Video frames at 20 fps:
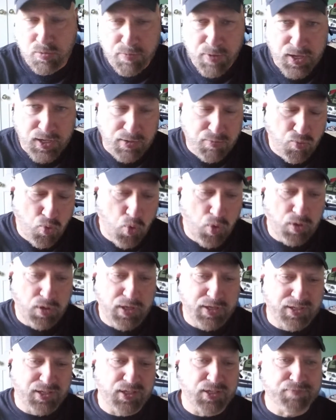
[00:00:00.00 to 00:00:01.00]
make it more
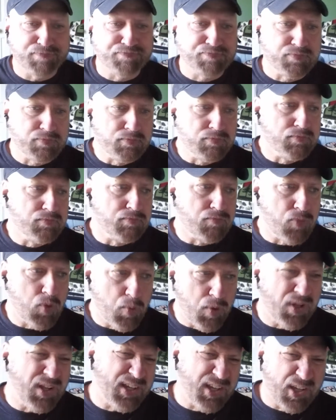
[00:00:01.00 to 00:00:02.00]
like
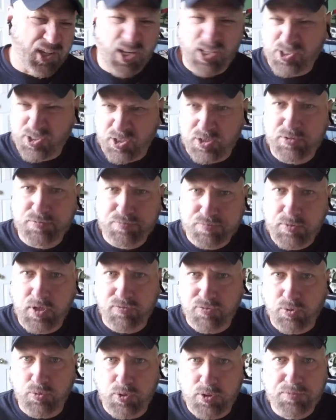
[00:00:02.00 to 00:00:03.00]
a custard, if
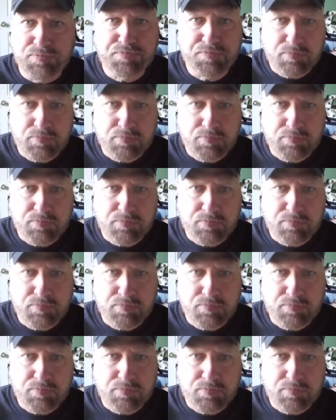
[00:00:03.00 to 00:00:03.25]
you will.